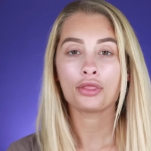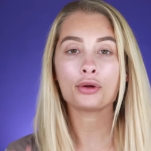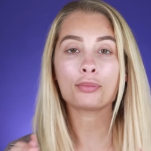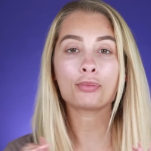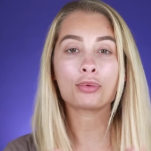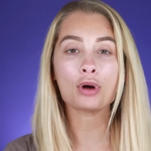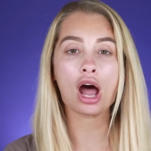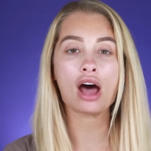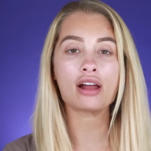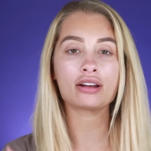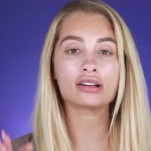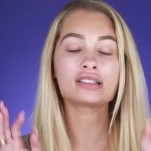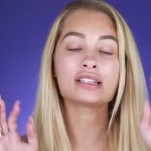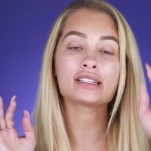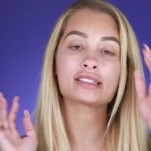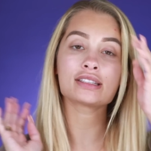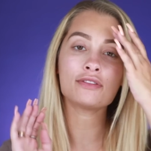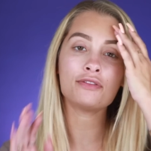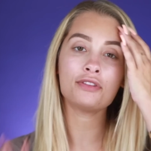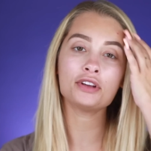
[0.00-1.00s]
the product
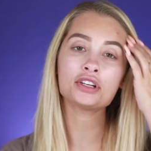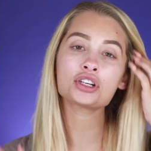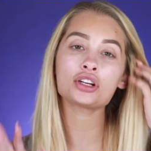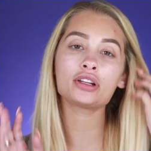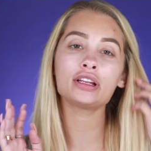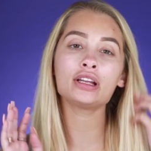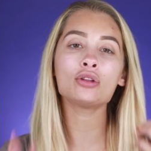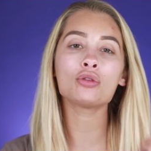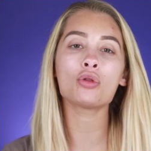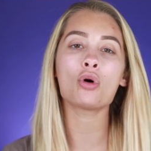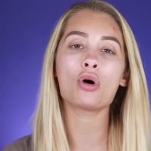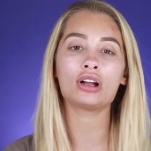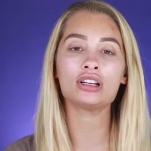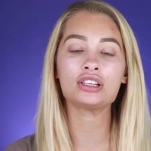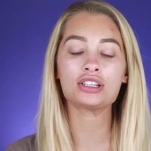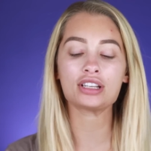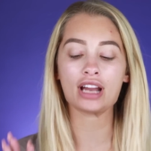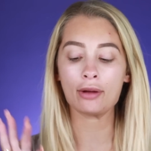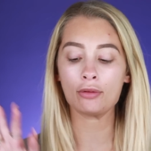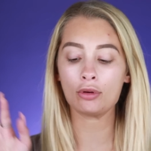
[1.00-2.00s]
is officially
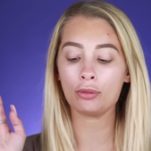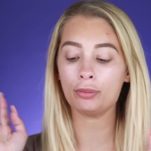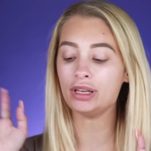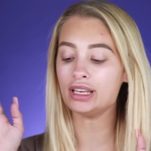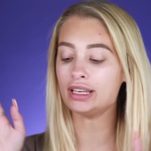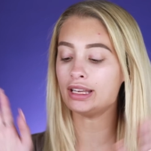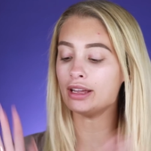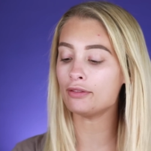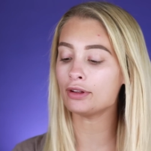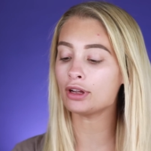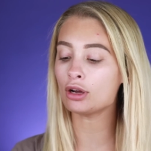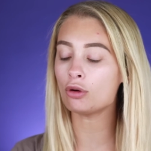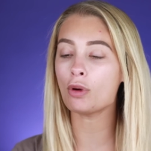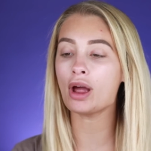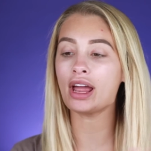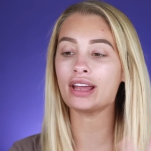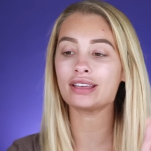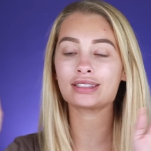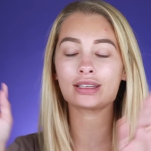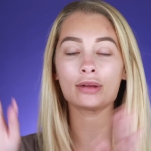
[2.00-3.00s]
launched, I will be giving
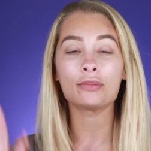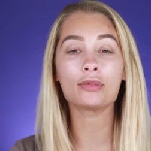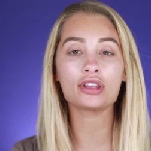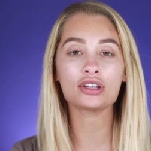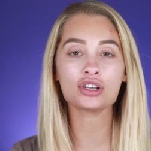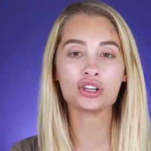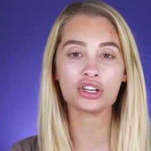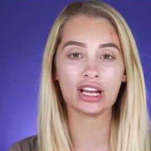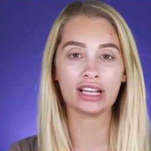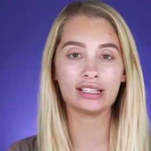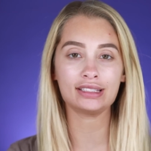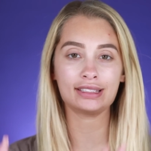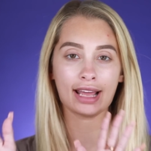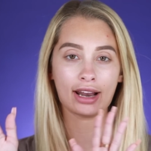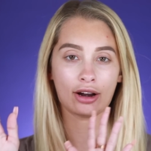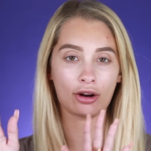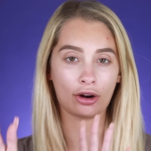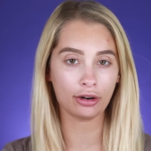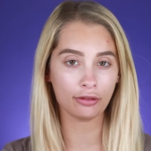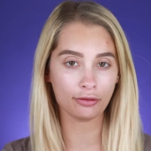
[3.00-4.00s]
away some of the shades
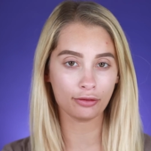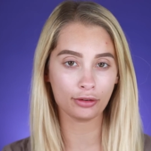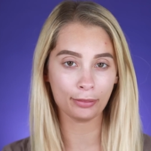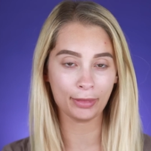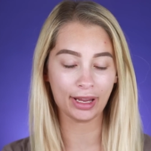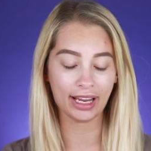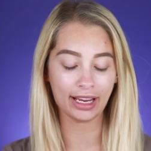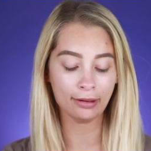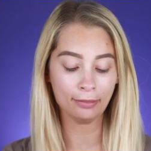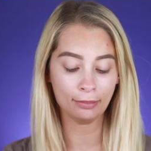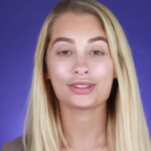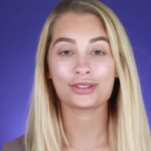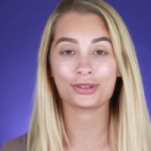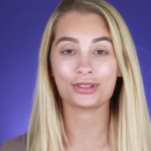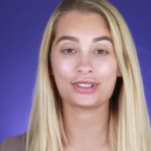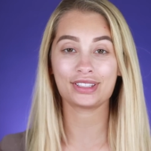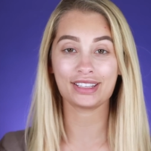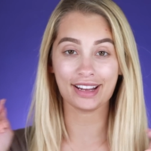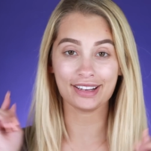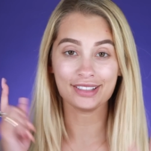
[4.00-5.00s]
that aren't for me. So
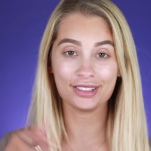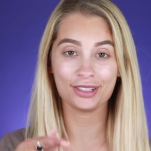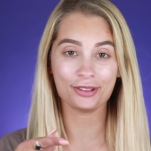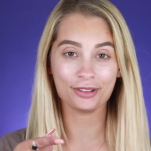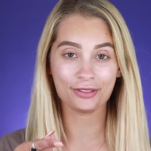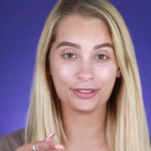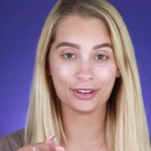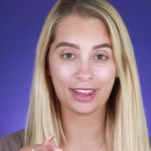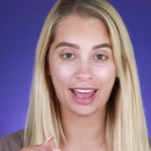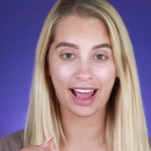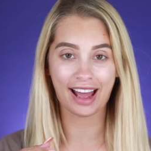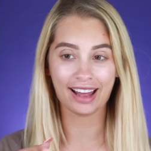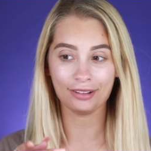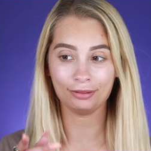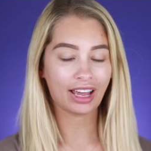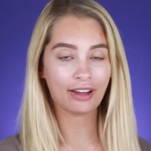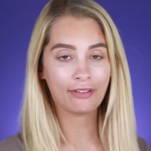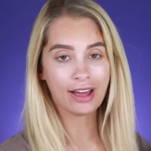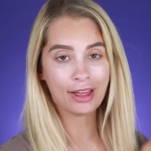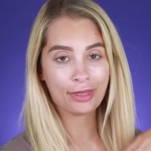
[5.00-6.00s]
stay tuned for
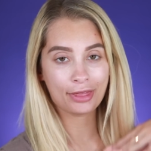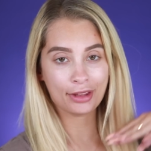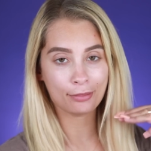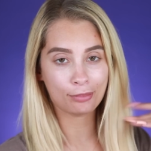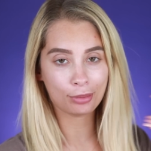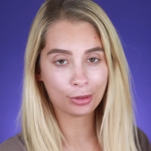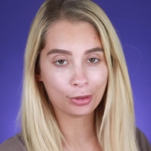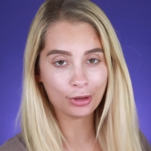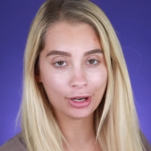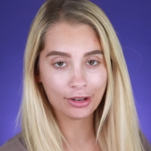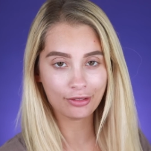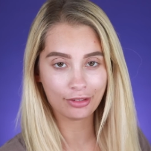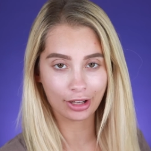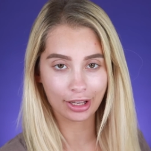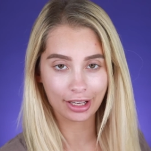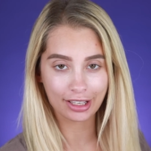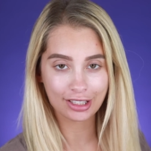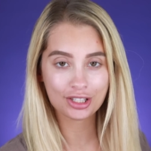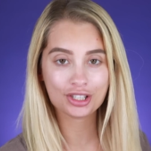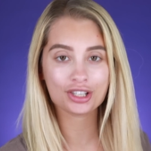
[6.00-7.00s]
that. I've had the
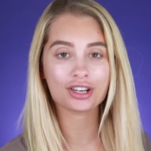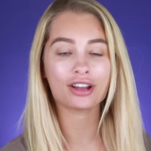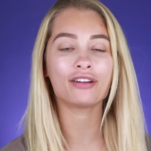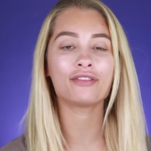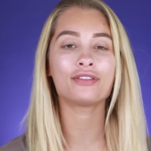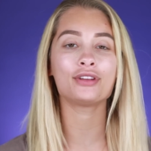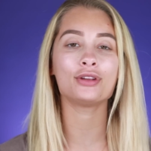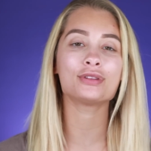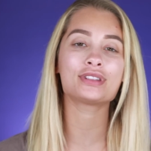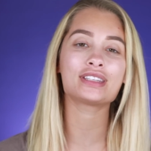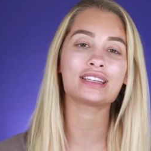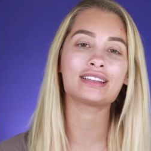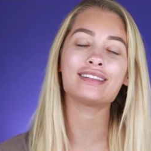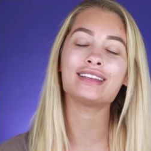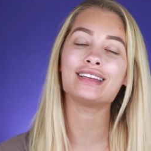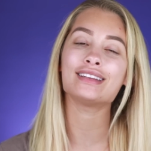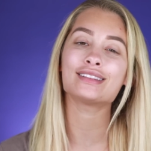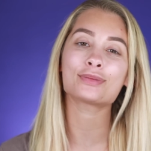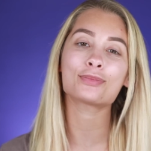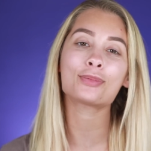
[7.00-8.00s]
privilege of using
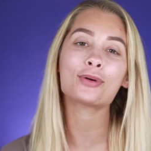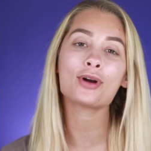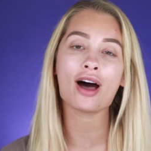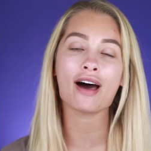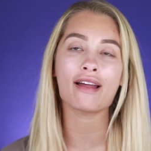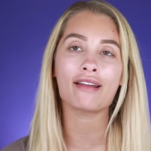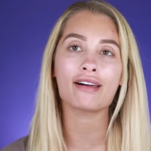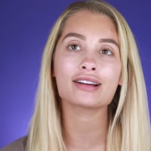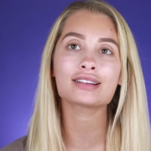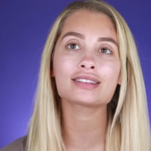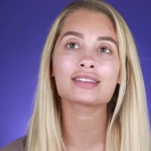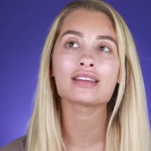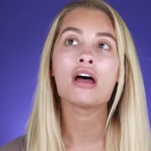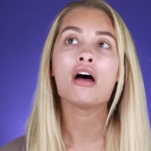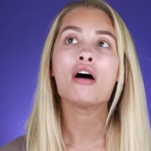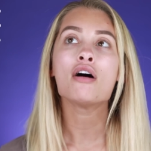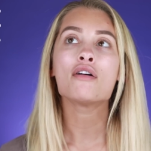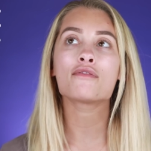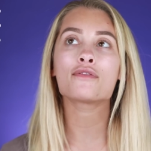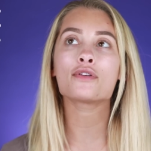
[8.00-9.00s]
these products
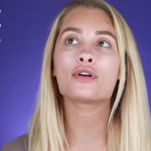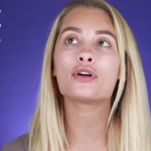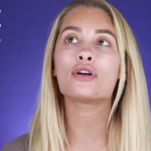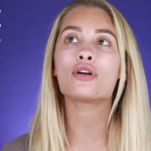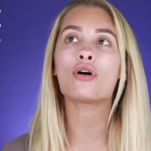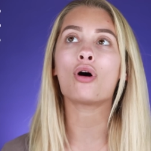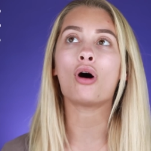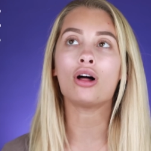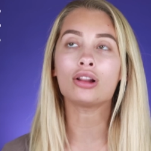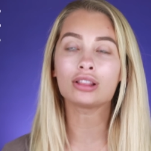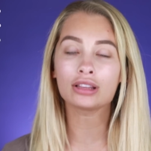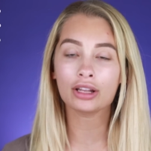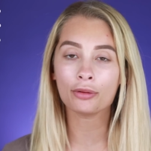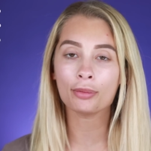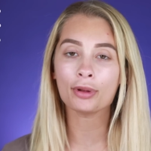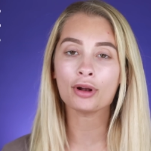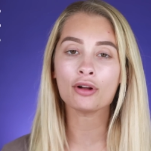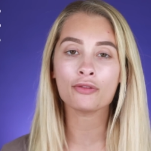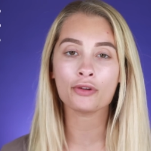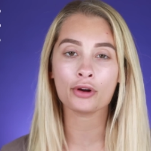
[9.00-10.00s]
for a
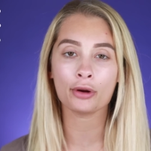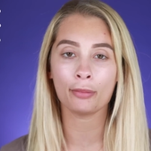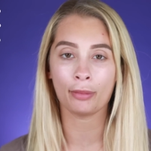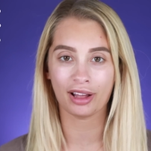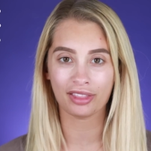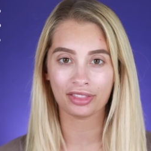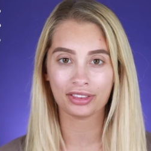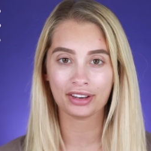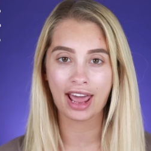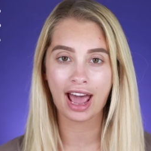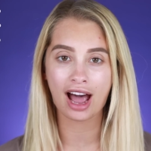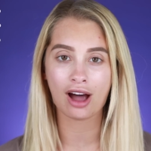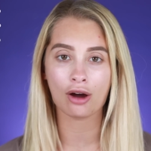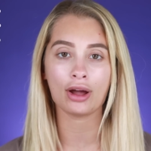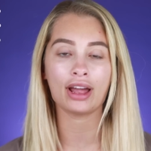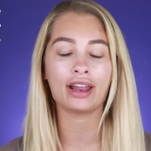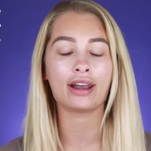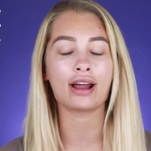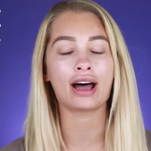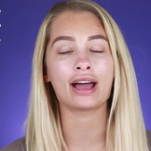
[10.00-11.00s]
little bit over a month
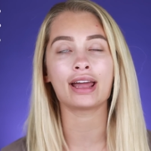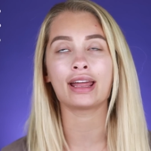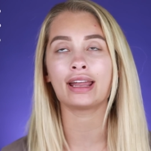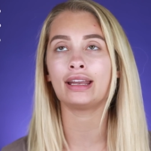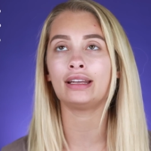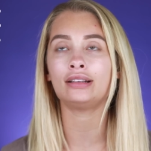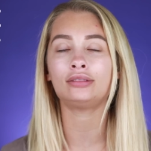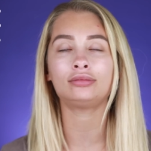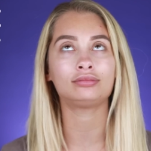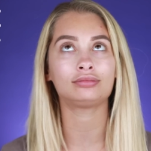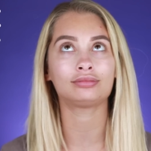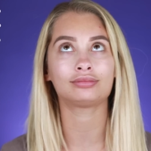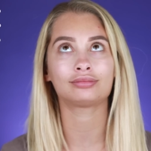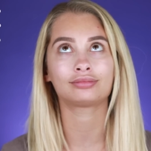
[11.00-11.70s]
now, and I,